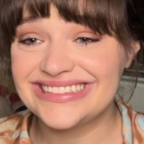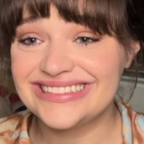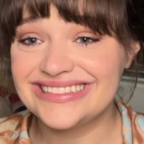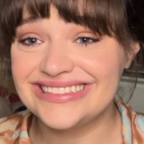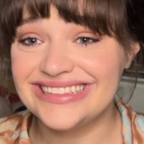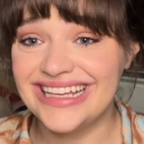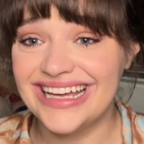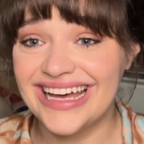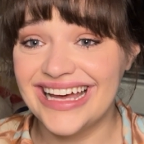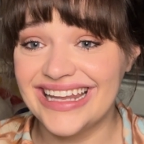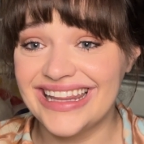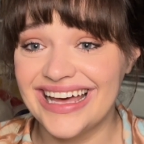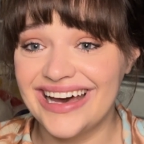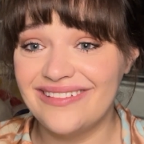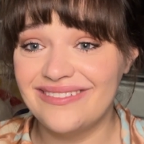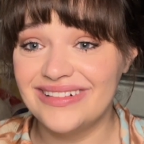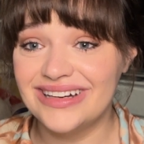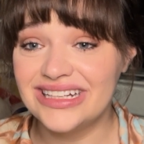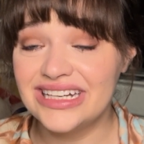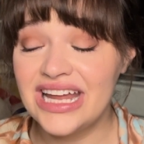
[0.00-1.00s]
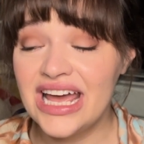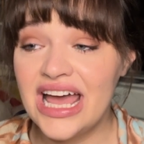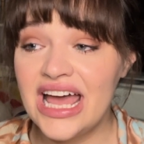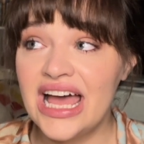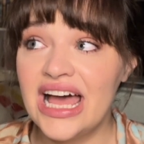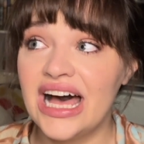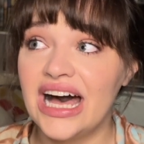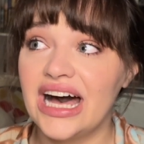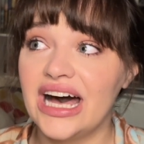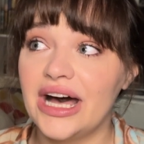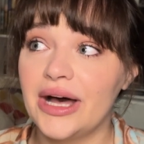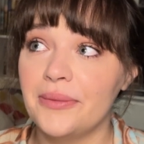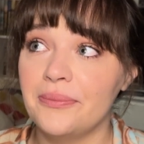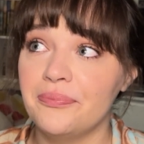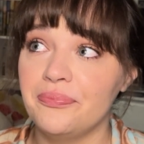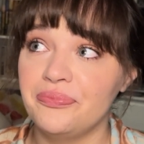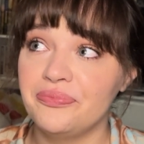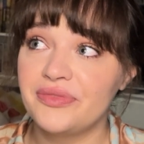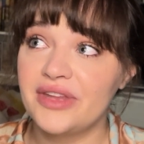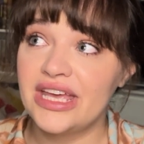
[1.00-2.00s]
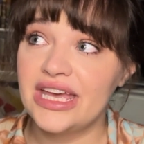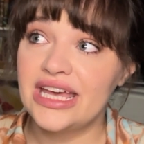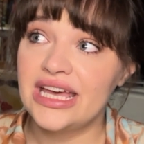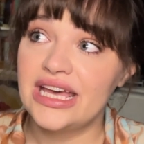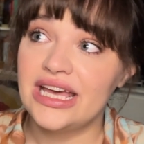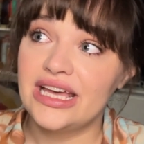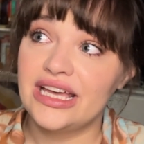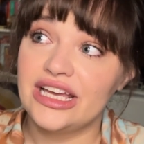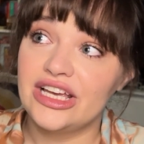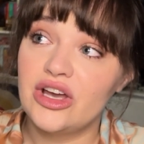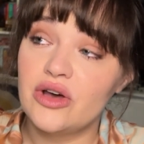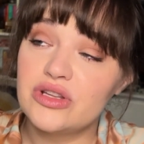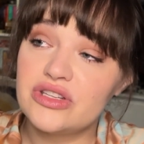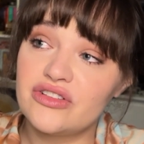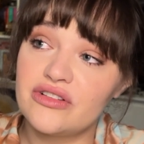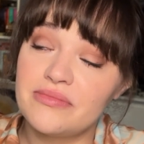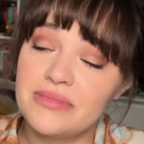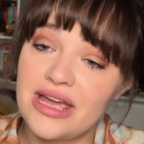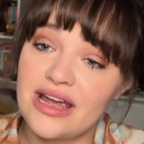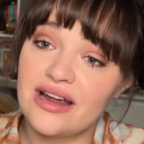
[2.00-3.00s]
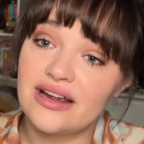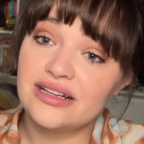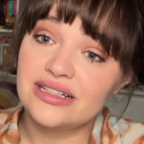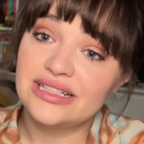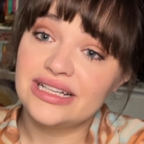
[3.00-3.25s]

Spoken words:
Yeah, that one. It goes from there,